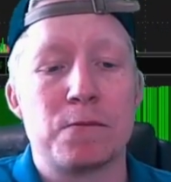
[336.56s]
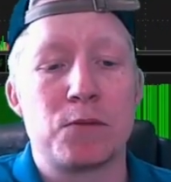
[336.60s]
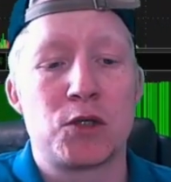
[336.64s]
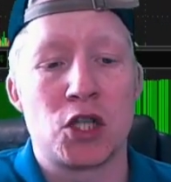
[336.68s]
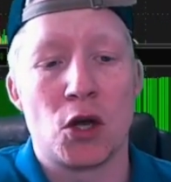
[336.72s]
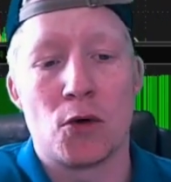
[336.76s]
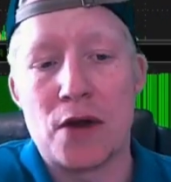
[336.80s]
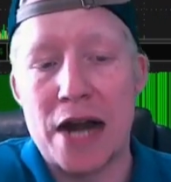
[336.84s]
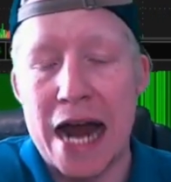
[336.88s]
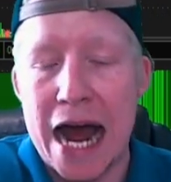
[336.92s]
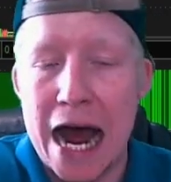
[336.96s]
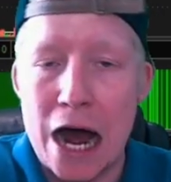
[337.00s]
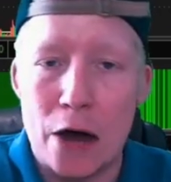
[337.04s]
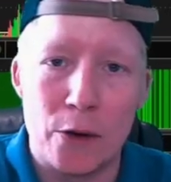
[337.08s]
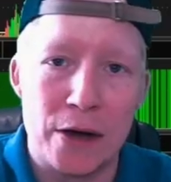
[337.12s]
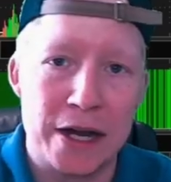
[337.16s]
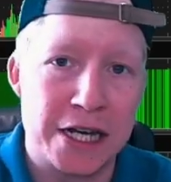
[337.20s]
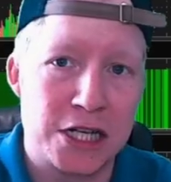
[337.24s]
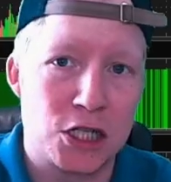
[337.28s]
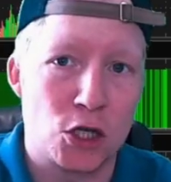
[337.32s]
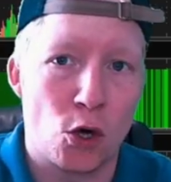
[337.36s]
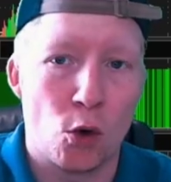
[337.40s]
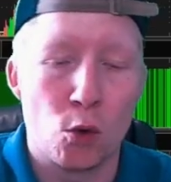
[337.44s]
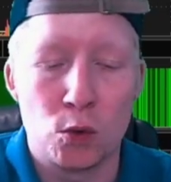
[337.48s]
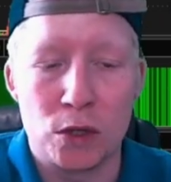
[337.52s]
So now it
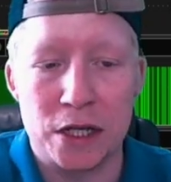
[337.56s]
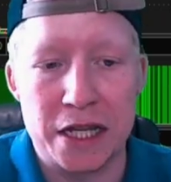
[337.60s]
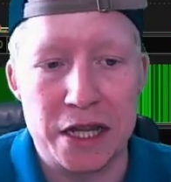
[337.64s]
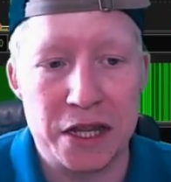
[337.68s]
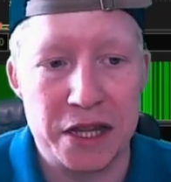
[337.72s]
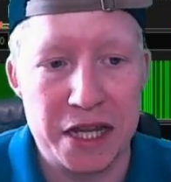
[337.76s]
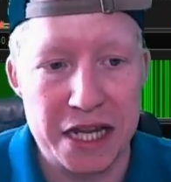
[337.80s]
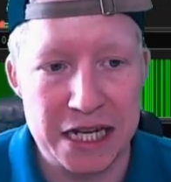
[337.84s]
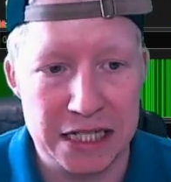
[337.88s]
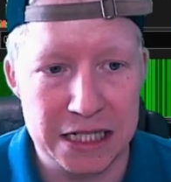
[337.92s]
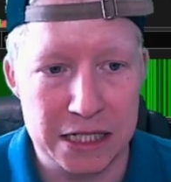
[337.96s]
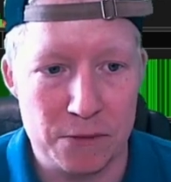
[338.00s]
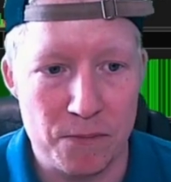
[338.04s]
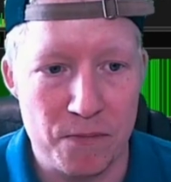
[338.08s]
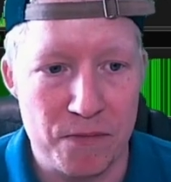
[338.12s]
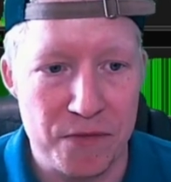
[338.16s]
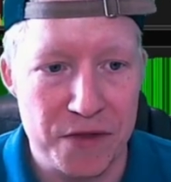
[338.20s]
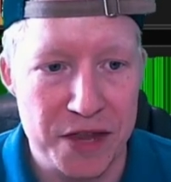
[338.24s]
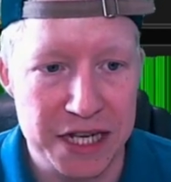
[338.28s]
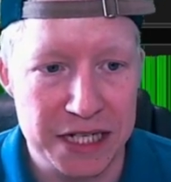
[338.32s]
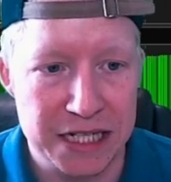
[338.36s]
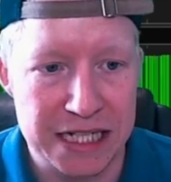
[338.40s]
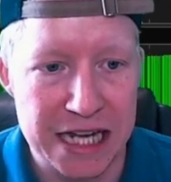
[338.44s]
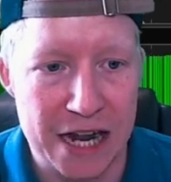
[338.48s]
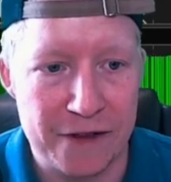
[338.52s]
is only this
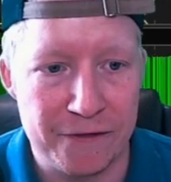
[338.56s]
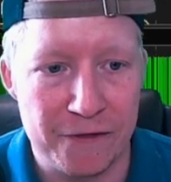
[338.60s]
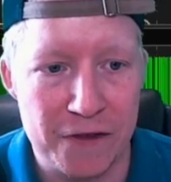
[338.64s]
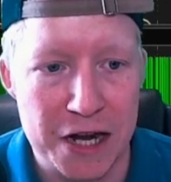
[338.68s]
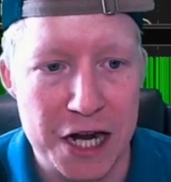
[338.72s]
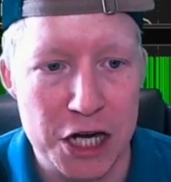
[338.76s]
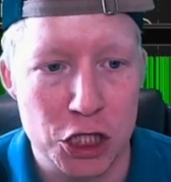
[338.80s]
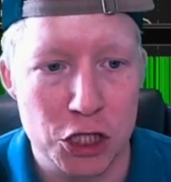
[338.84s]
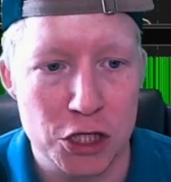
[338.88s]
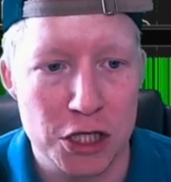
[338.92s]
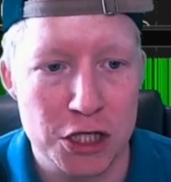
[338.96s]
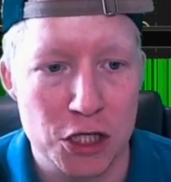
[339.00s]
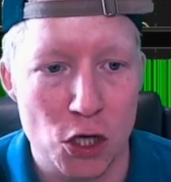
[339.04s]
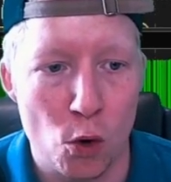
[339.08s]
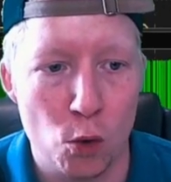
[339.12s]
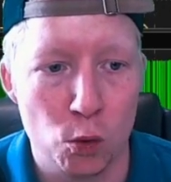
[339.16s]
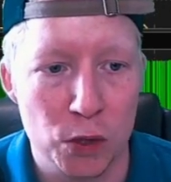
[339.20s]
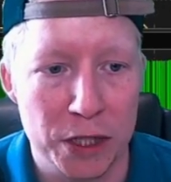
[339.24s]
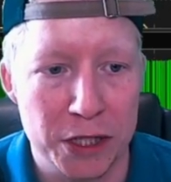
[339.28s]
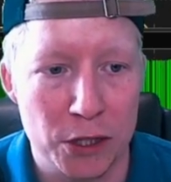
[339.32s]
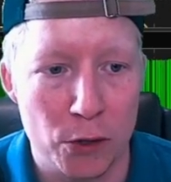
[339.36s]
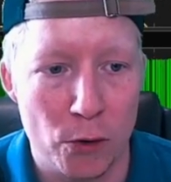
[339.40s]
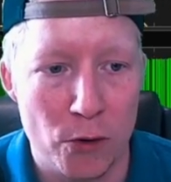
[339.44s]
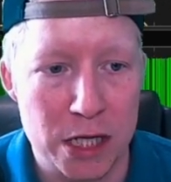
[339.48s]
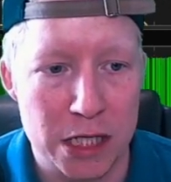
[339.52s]
definition is
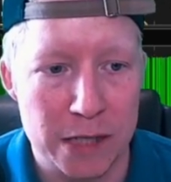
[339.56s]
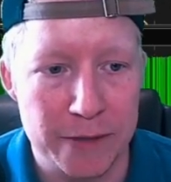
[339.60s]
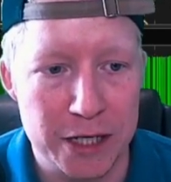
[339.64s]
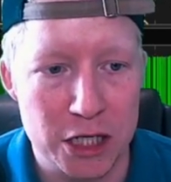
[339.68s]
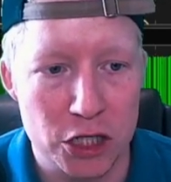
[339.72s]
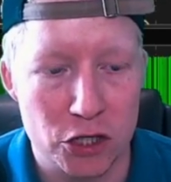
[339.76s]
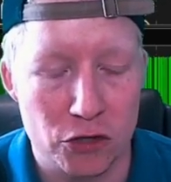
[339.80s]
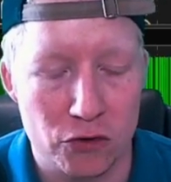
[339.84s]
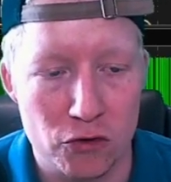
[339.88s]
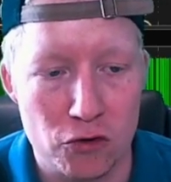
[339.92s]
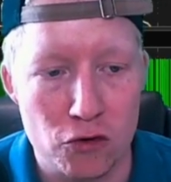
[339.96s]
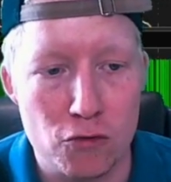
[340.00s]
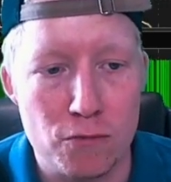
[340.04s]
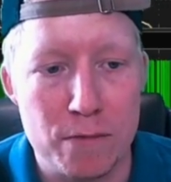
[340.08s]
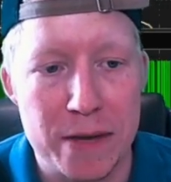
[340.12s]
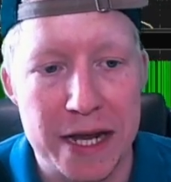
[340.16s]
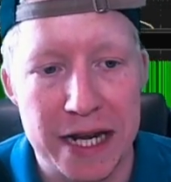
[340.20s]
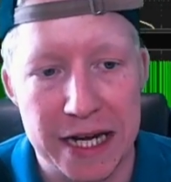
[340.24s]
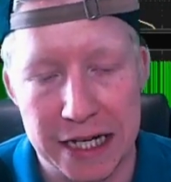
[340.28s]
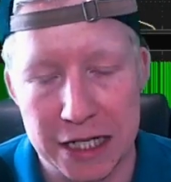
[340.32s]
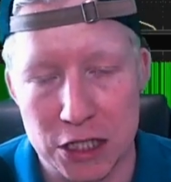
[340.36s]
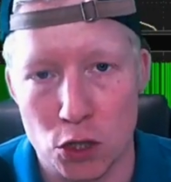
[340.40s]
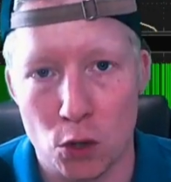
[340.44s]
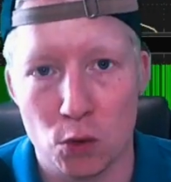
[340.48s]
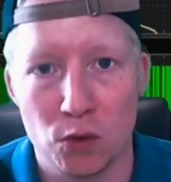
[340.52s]
only going to be true,
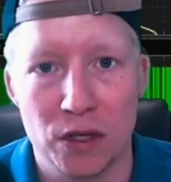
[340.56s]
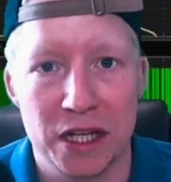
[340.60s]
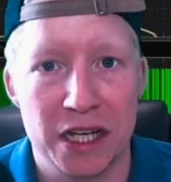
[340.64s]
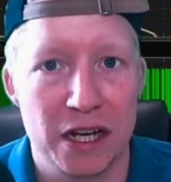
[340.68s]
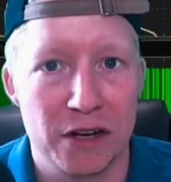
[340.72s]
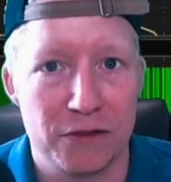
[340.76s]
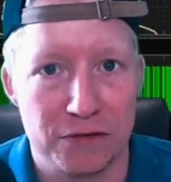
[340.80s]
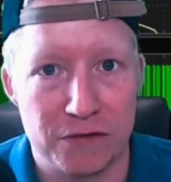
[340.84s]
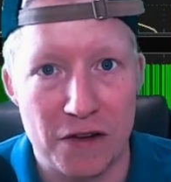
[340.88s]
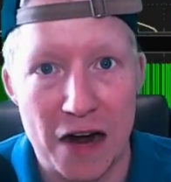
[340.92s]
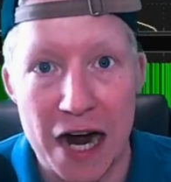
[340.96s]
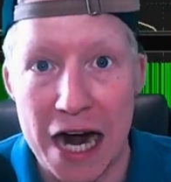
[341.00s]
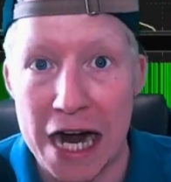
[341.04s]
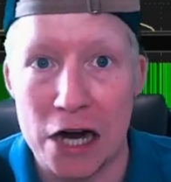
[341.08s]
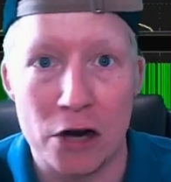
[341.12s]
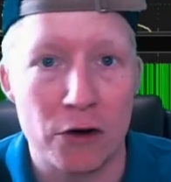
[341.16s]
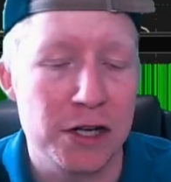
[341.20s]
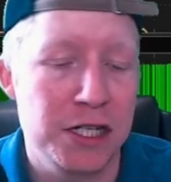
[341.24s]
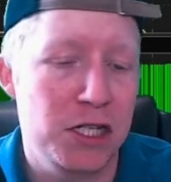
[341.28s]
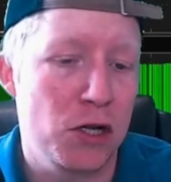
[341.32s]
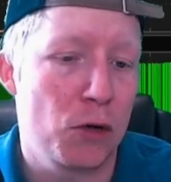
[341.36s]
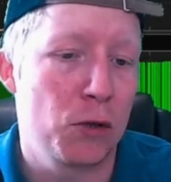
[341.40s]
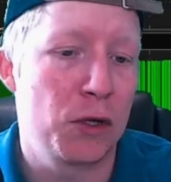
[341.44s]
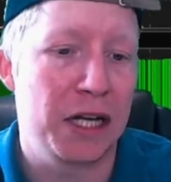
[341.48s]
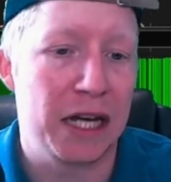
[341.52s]
meaning it's only going to fire,
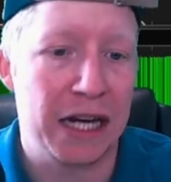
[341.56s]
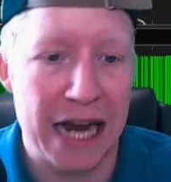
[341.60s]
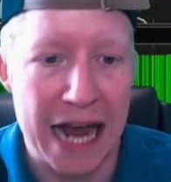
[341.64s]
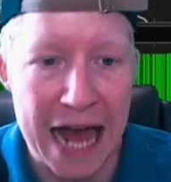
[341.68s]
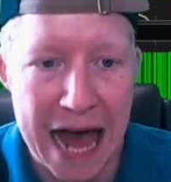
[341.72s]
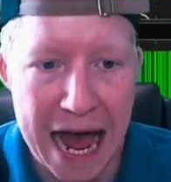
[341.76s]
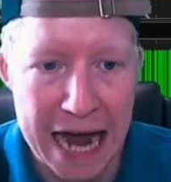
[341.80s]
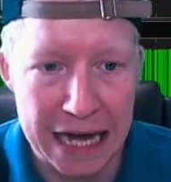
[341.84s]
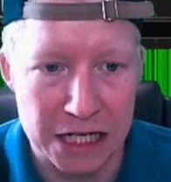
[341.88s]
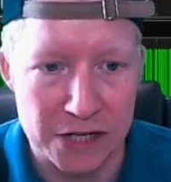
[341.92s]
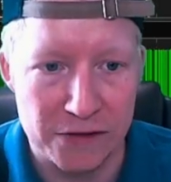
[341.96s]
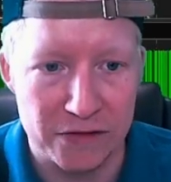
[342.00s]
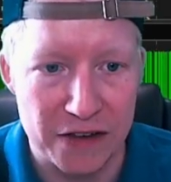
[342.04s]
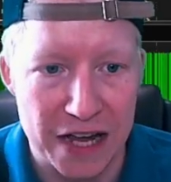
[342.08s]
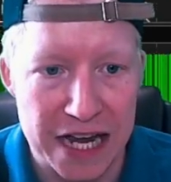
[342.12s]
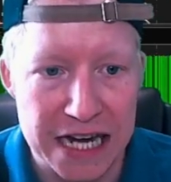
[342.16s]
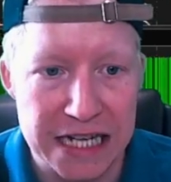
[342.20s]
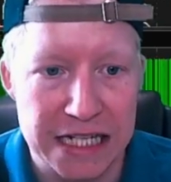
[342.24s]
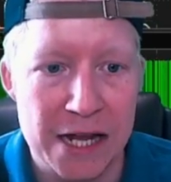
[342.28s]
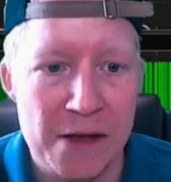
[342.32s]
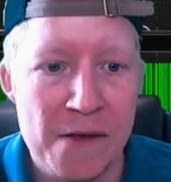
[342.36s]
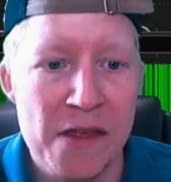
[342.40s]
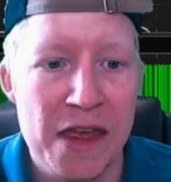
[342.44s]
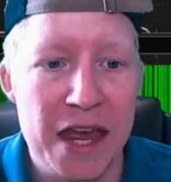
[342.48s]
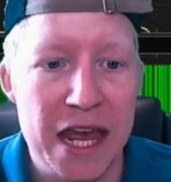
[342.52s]
it's only going to
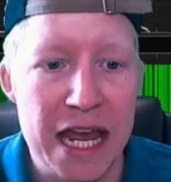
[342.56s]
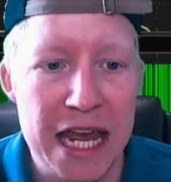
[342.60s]
activate